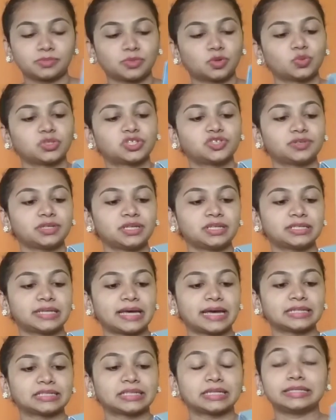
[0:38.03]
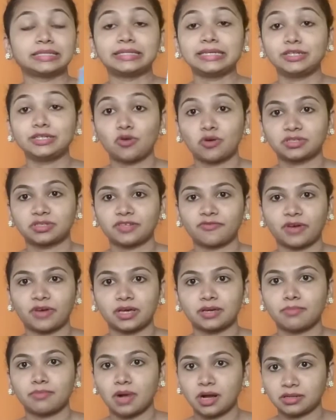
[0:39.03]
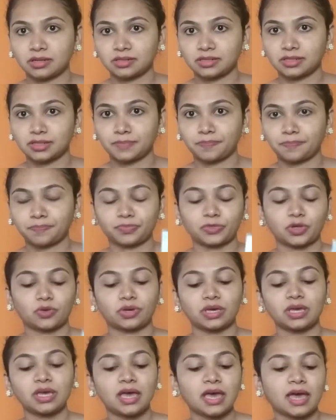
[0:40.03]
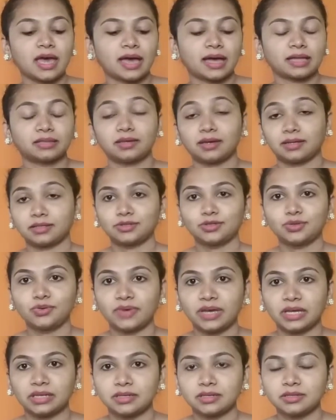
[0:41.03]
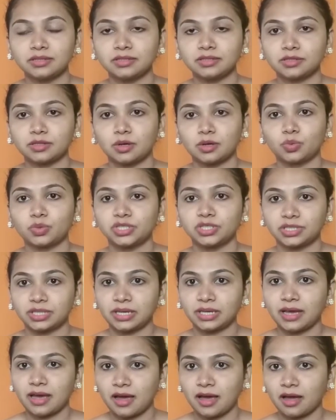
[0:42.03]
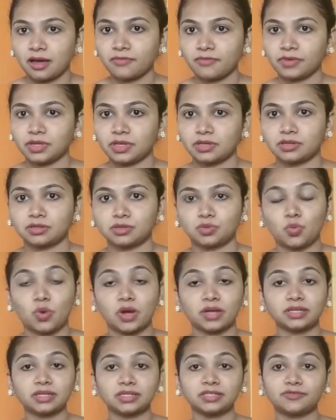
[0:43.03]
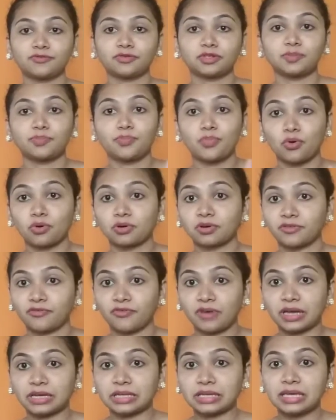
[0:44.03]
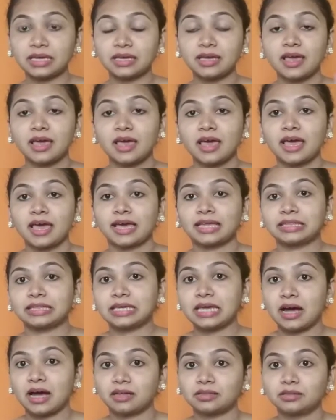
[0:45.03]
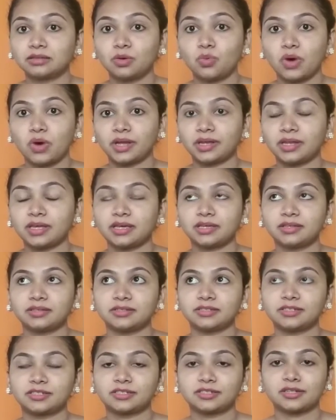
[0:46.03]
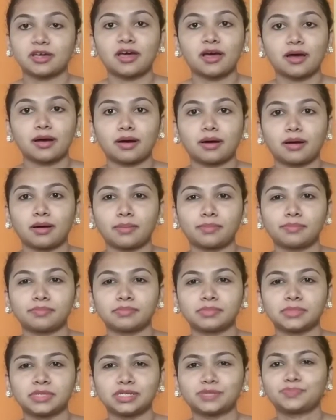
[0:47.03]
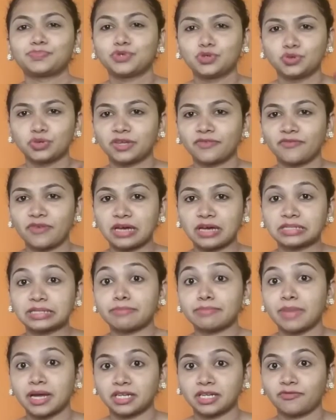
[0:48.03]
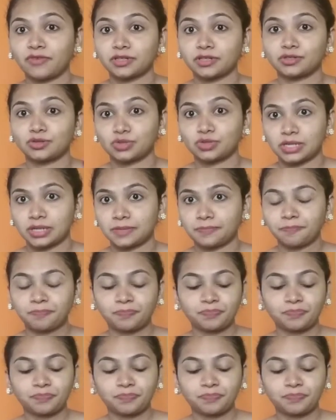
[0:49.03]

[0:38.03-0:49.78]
which reads as detoxifying mask, okay, and the other 2 variants which they have is one is for the pore refining and the other one is it purifies and mattifies your skin.